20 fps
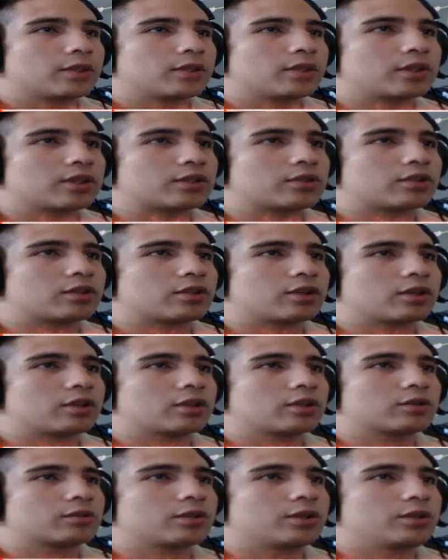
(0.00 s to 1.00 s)
It's
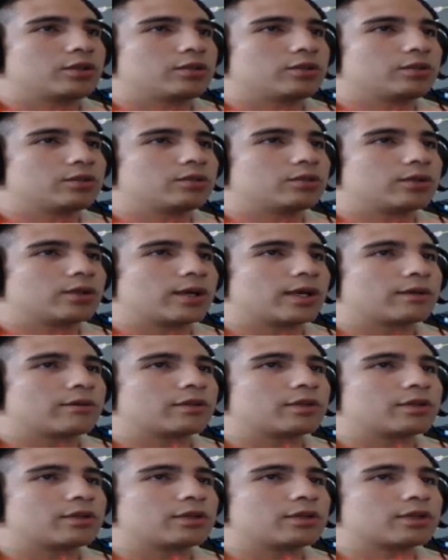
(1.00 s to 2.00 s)
hard when you don't have
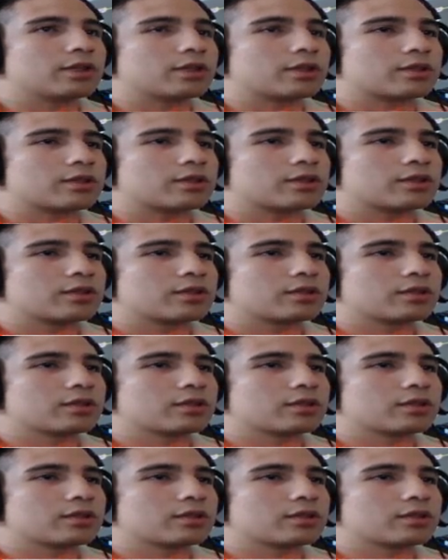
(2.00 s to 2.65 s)
heel hooks.